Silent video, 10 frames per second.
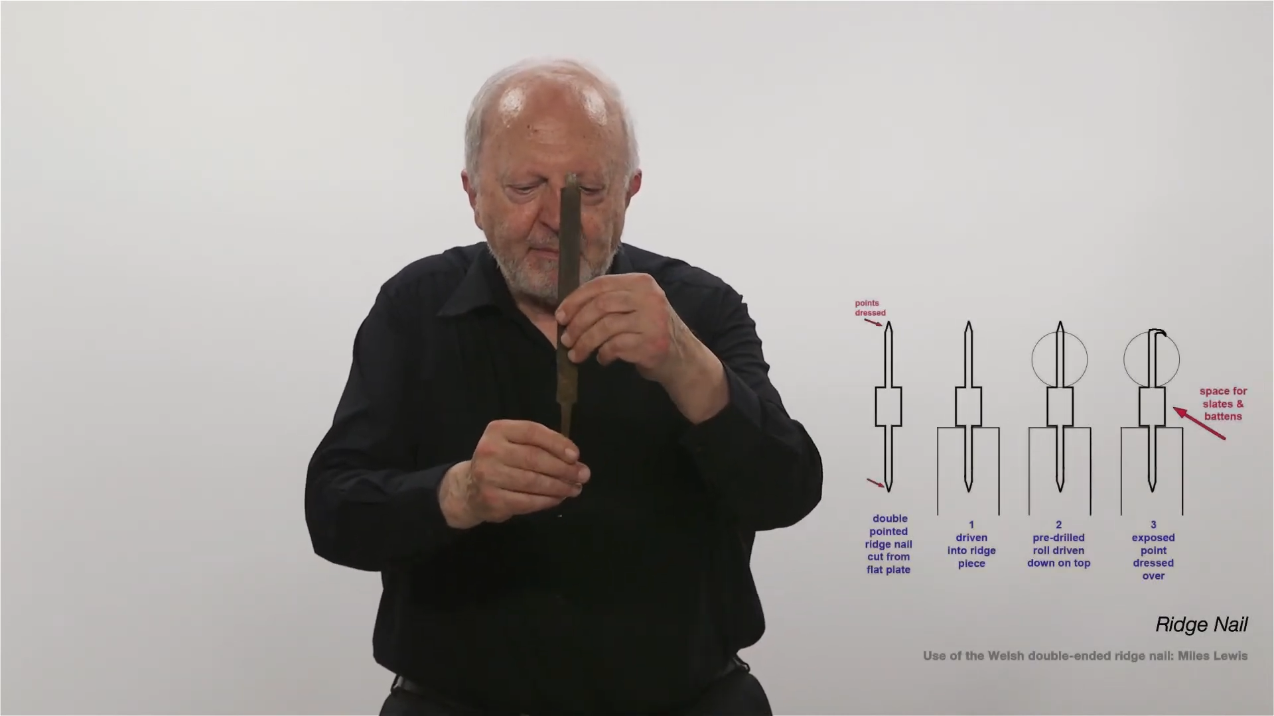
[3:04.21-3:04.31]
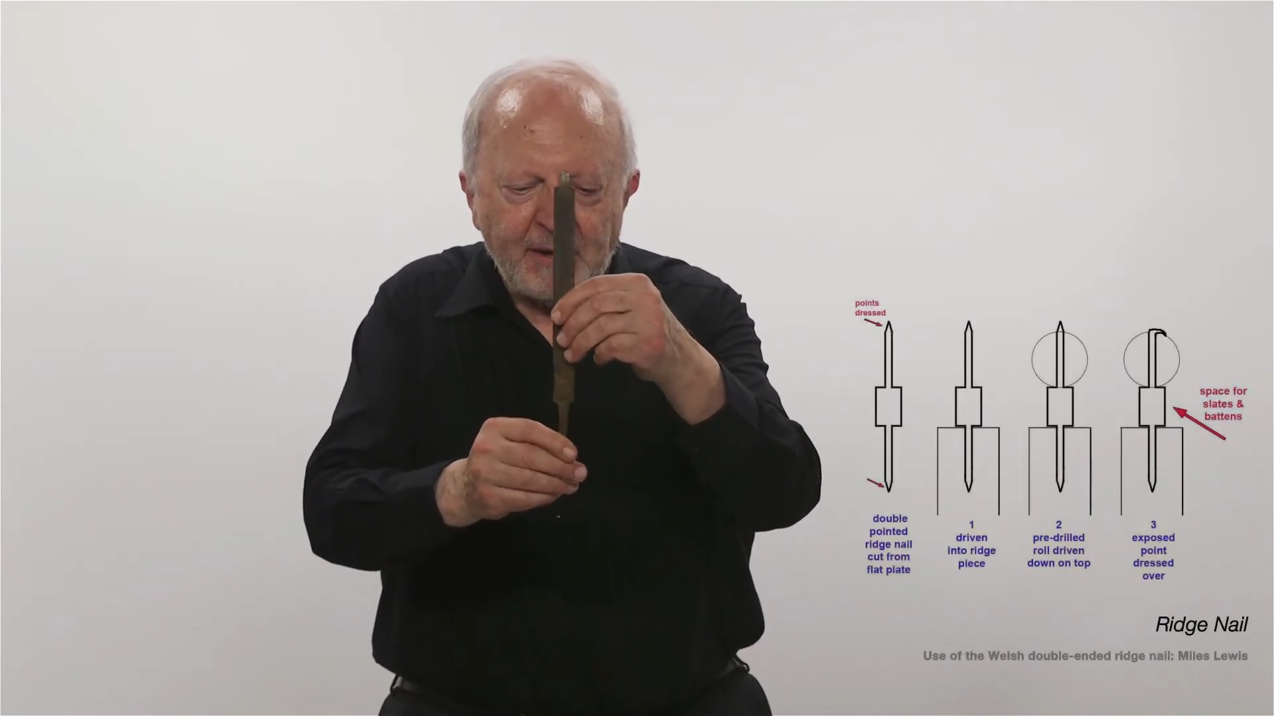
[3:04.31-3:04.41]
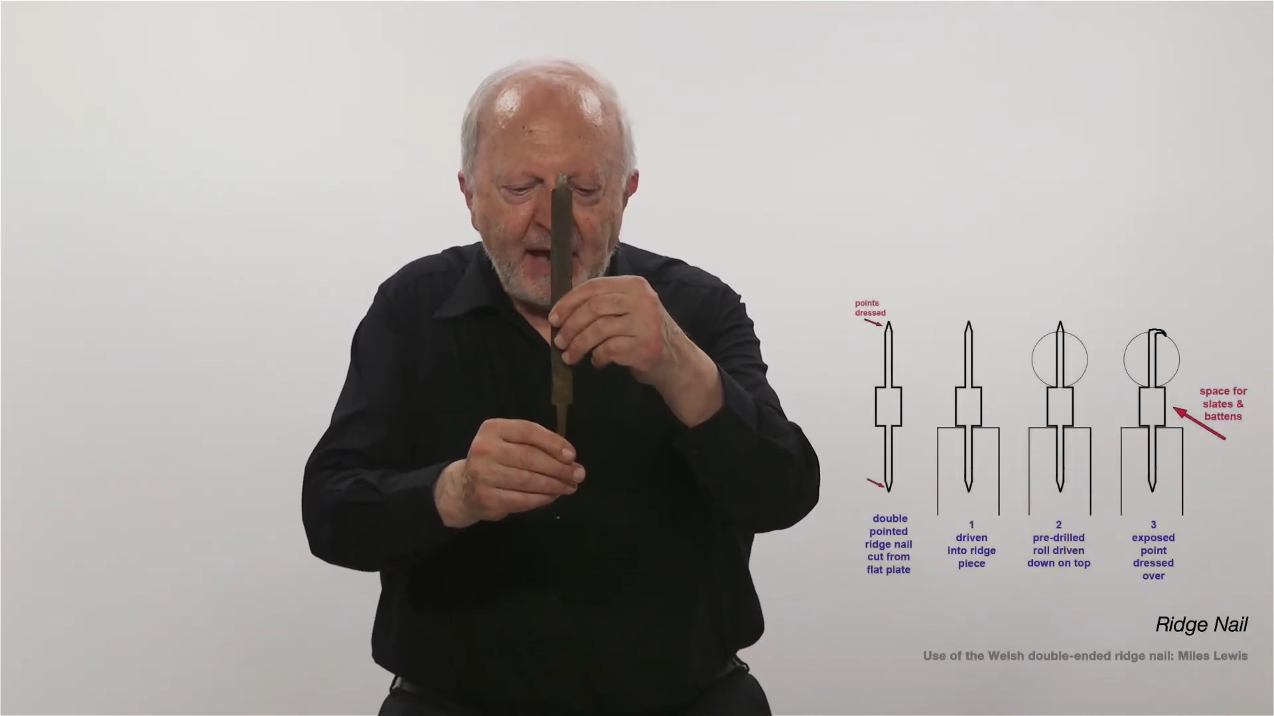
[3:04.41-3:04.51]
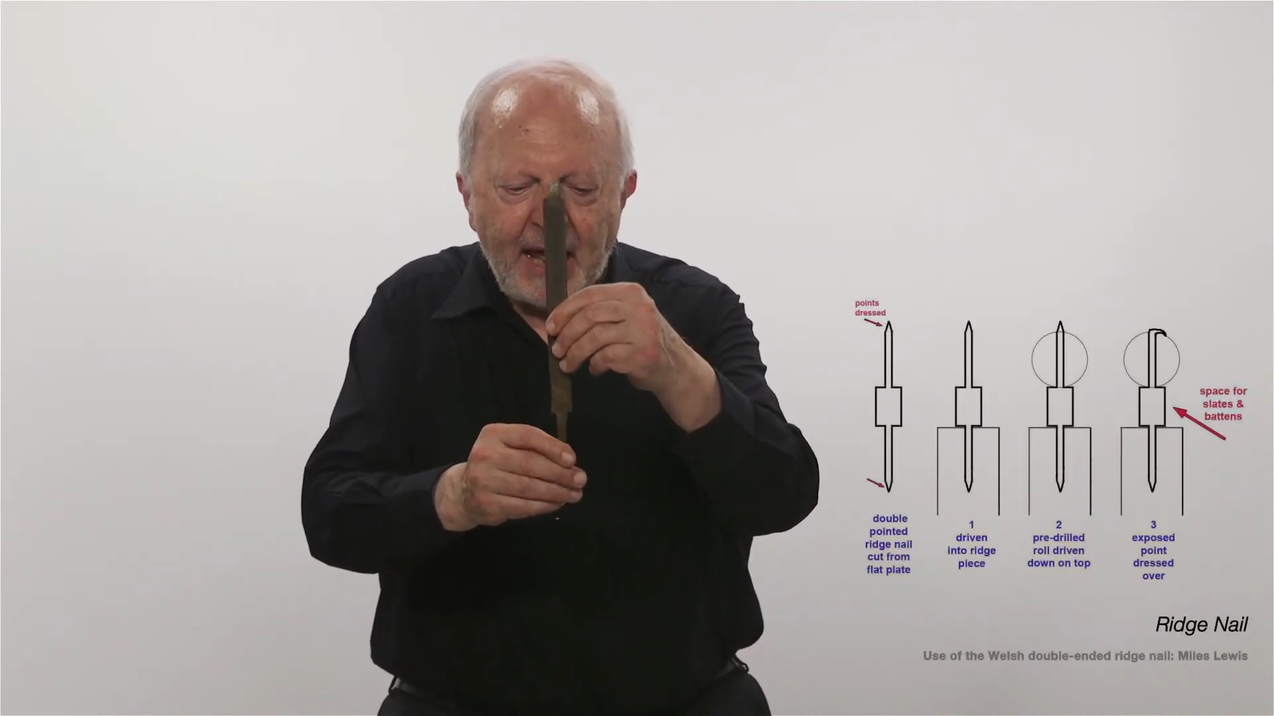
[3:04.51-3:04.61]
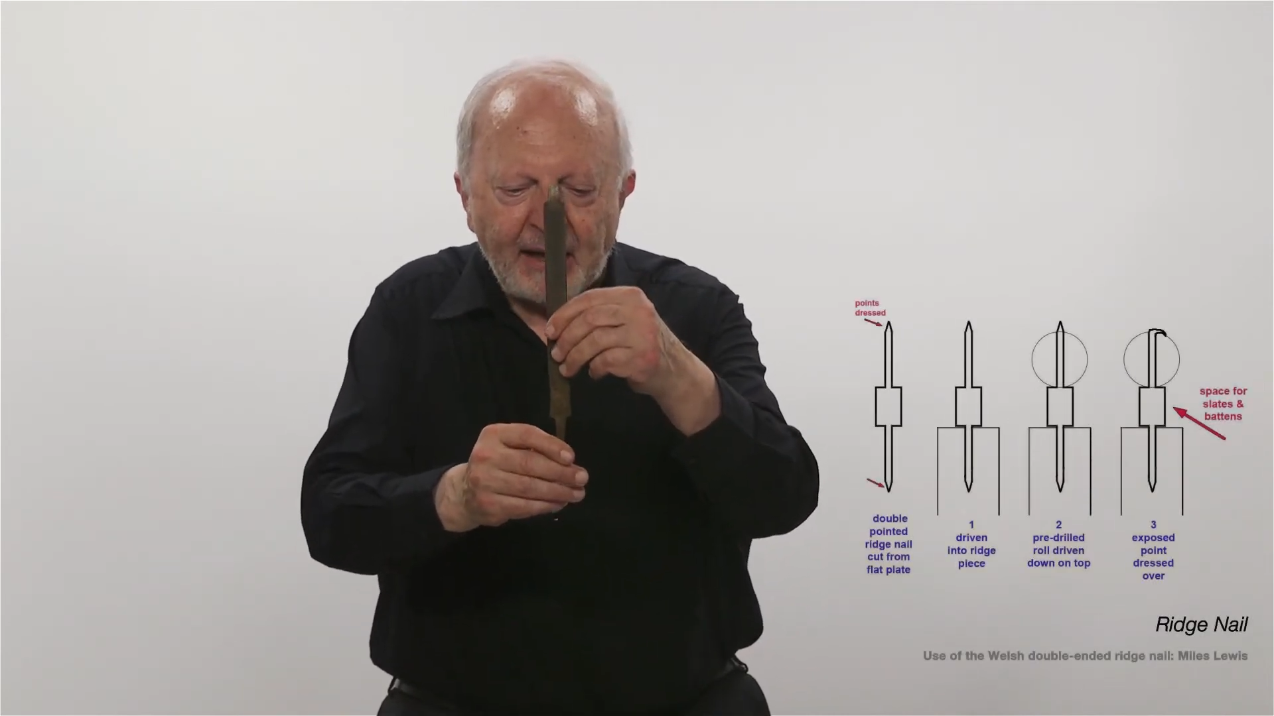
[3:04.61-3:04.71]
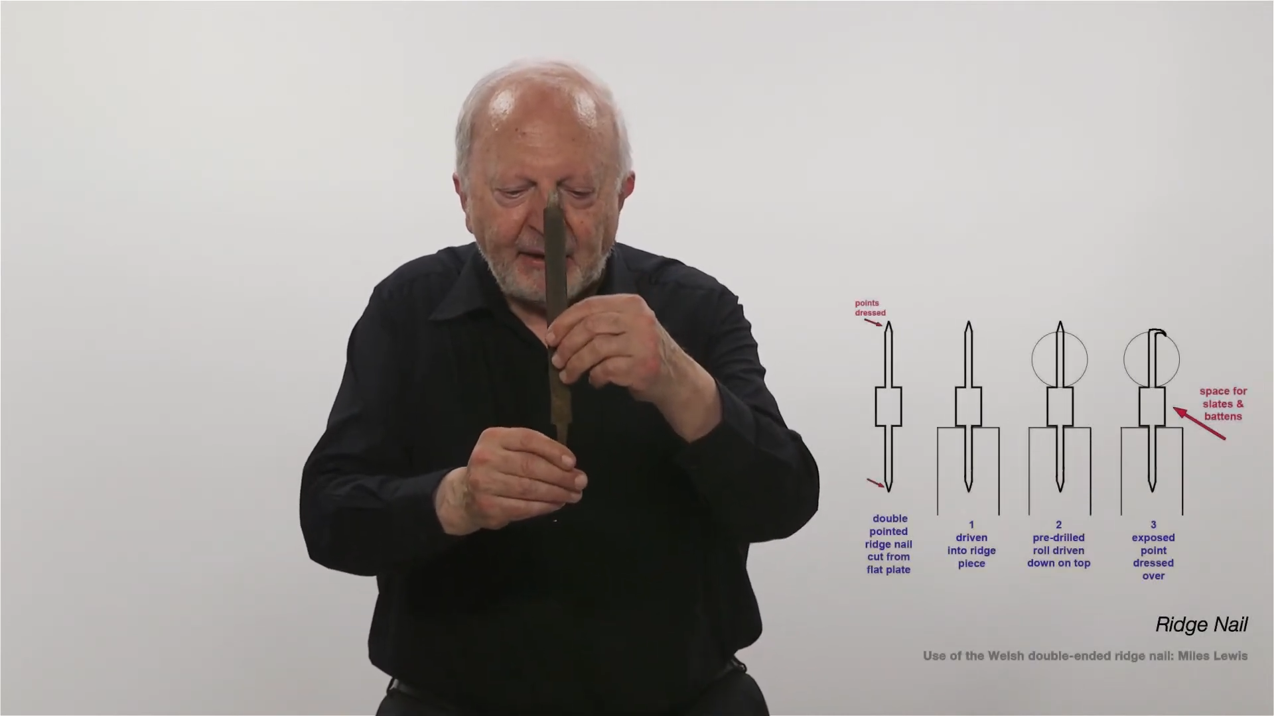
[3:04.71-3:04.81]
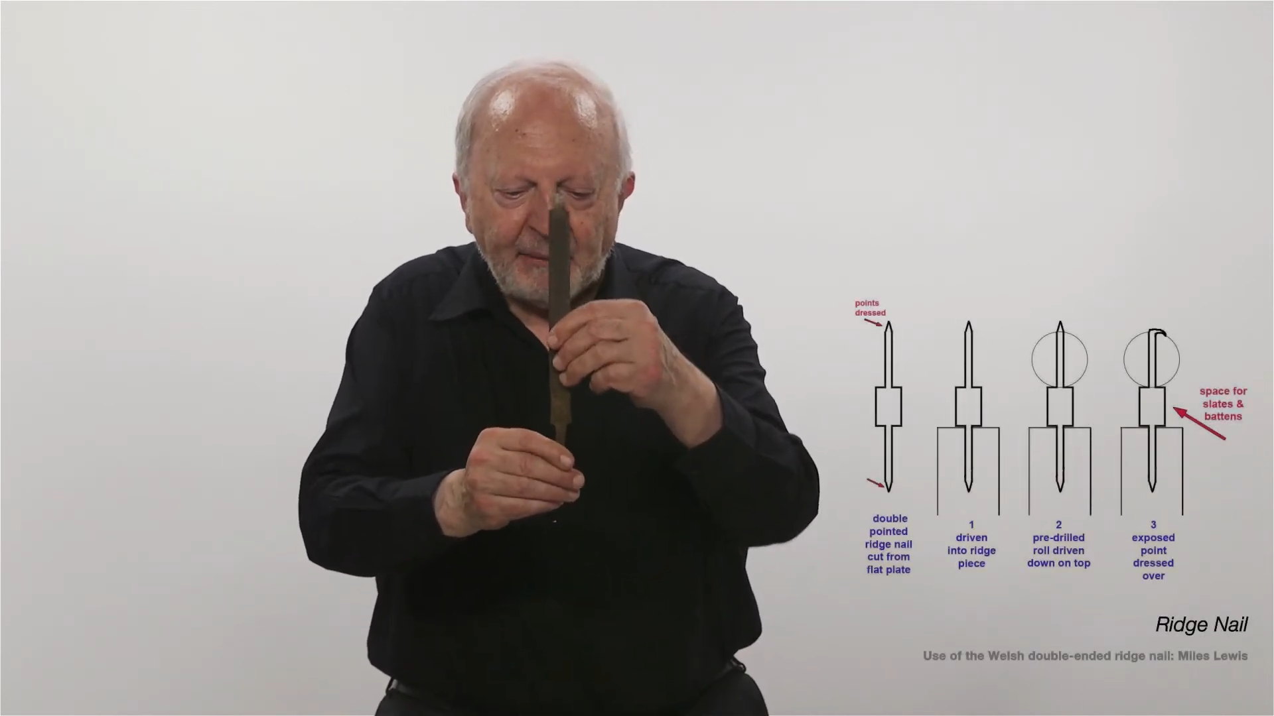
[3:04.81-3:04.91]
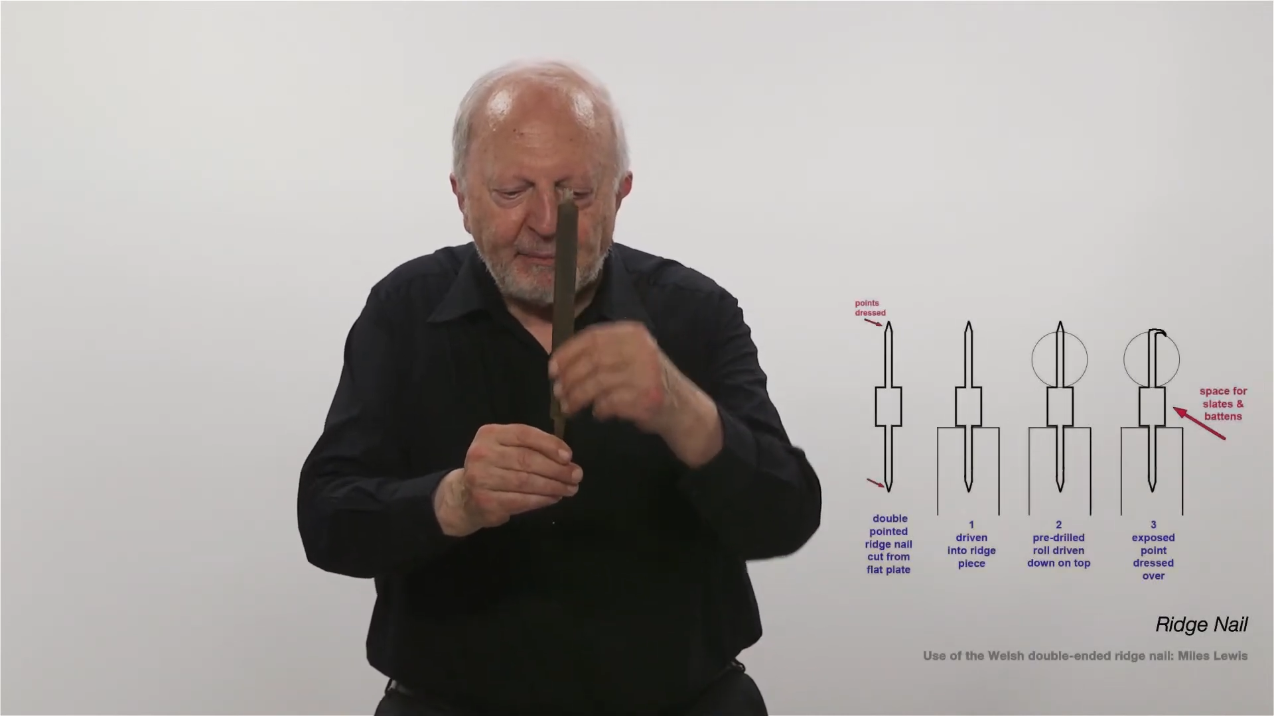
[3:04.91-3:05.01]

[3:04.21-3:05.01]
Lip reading: nail,